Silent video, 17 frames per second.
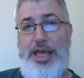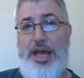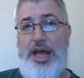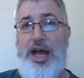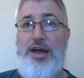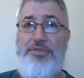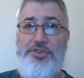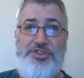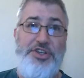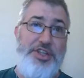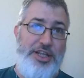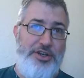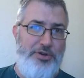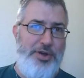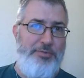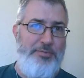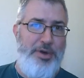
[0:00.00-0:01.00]
Obviously, they
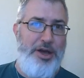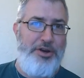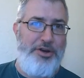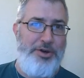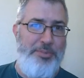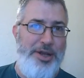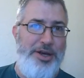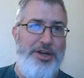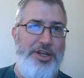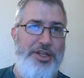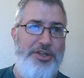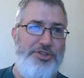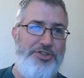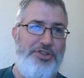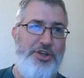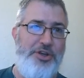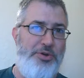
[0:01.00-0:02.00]
do have modern amenities,
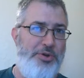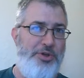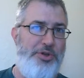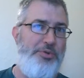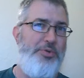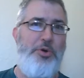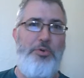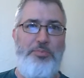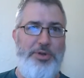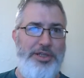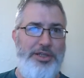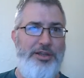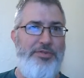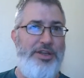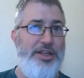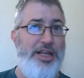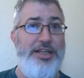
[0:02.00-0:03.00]
so you won't be
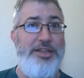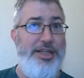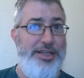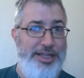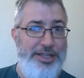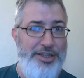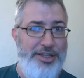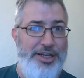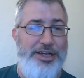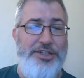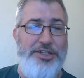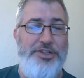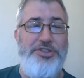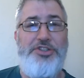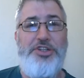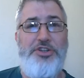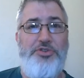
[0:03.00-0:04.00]
living like they did in the
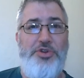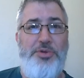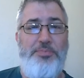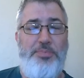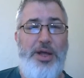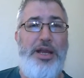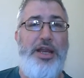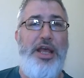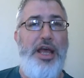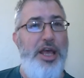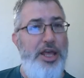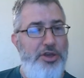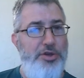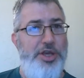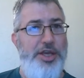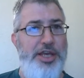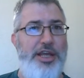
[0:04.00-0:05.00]
19th century, but
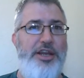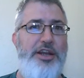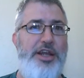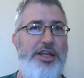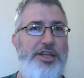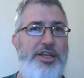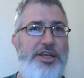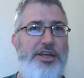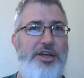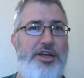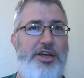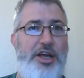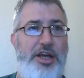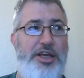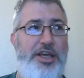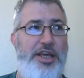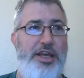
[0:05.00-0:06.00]
you can get an idea,
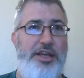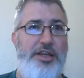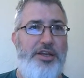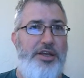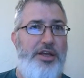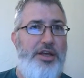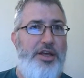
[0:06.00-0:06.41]
again,